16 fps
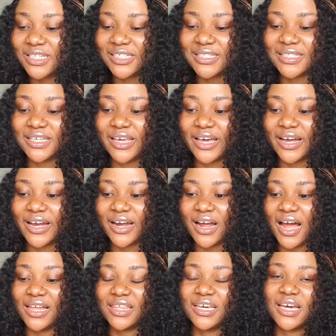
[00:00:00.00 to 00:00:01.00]
this year,
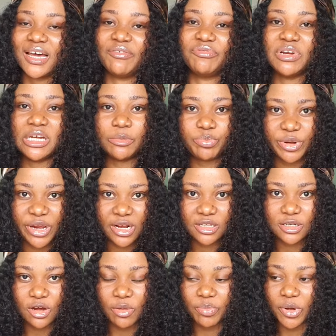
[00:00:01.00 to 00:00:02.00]
I think I've really picked
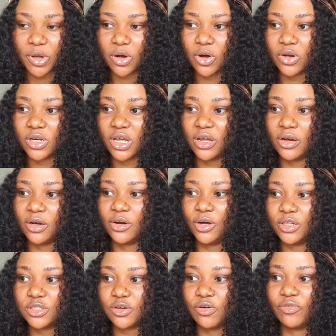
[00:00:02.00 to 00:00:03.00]
up on a
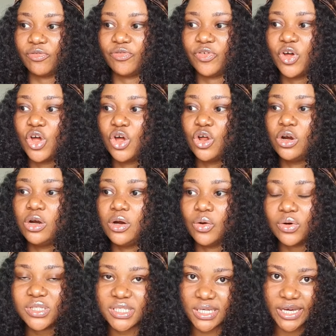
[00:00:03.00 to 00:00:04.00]
lot of
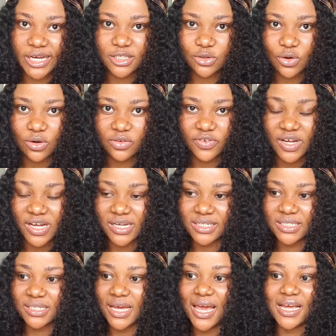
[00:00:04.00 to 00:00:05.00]
low ticket
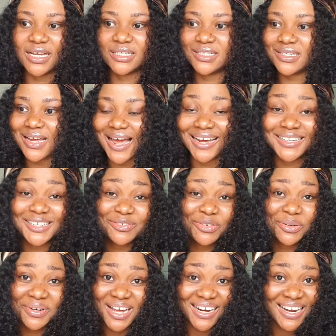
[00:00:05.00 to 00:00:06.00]
offers, and I didn't
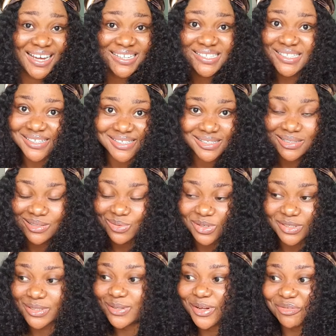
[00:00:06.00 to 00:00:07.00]
even realize this
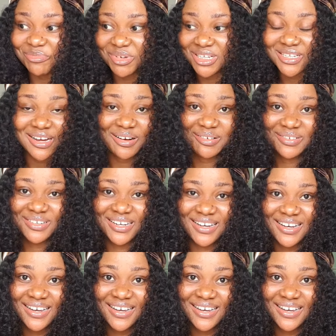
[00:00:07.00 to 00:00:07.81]
was slowing me down.